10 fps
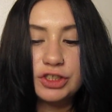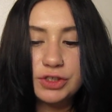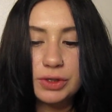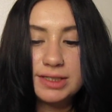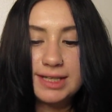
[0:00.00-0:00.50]

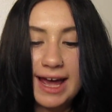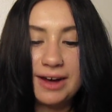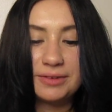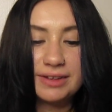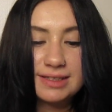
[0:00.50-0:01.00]
took
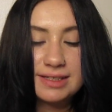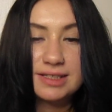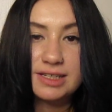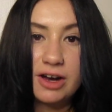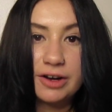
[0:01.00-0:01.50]
down this
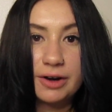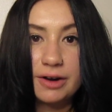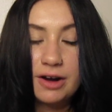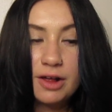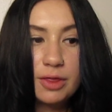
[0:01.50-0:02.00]
entire